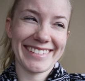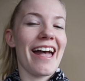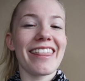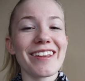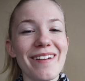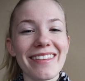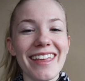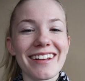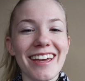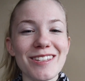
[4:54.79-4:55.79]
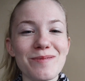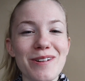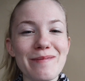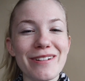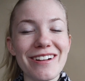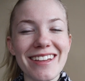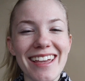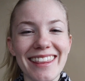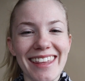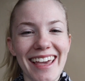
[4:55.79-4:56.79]
And then you get that nice warm
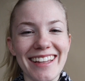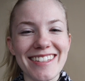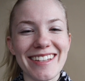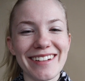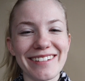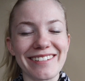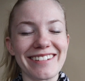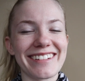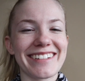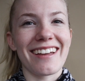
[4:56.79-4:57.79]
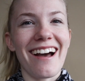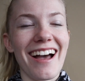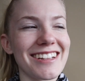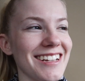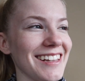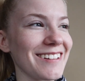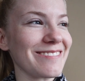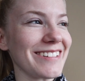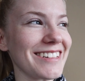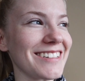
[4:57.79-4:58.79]
cookie at the end too. Gosh, I love
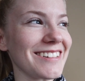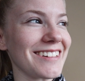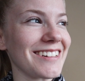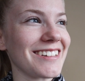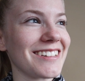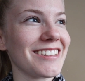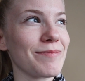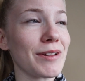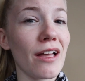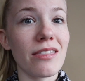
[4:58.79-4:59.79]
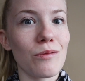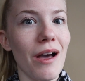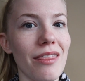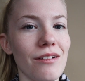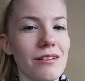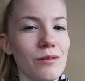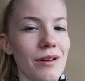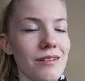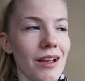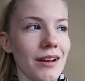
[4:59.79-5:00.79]
winter. But not the weather. The
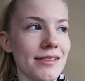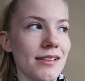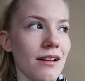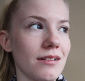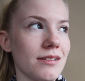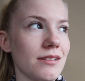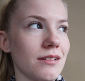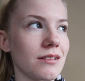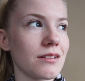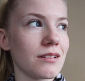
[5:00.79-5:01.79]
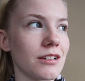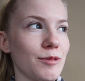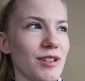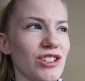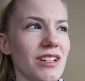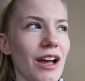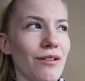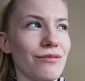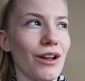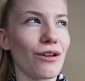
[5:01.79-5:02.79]
weather kind of sucks. especially
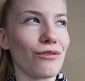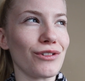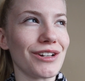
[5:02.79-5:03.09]
now in Vancouver.